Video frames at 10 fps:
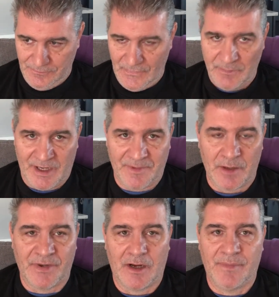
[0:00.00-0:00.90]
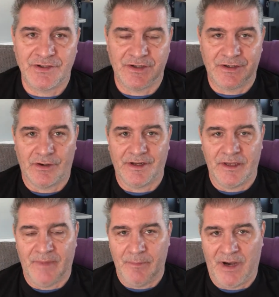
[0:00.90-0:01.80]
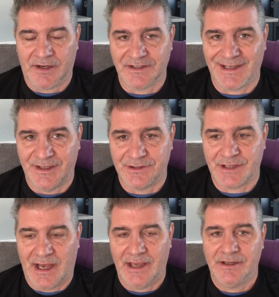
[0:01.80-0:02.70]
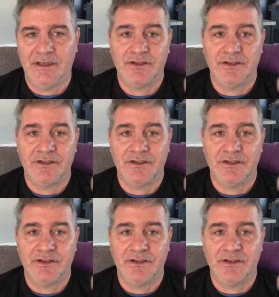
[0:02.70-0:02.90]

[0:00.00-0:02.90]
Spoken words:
But I'm going to bring a bunch of dirt in my buckets inside